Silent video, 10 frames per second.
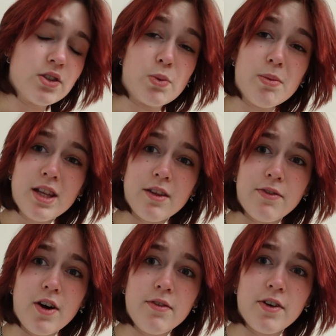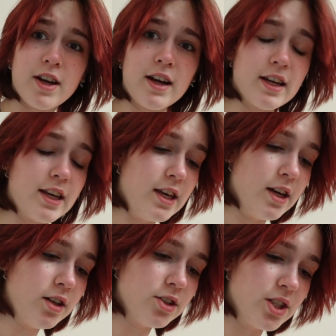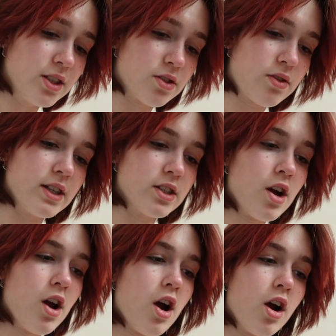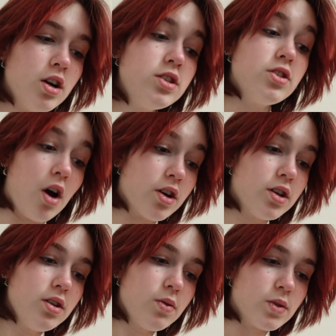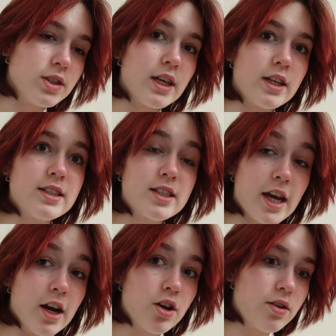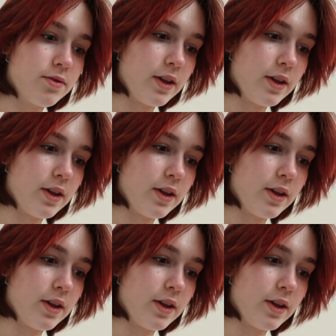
this woman at the fucking IKEA, Jesus Christ, her daughter was like scared of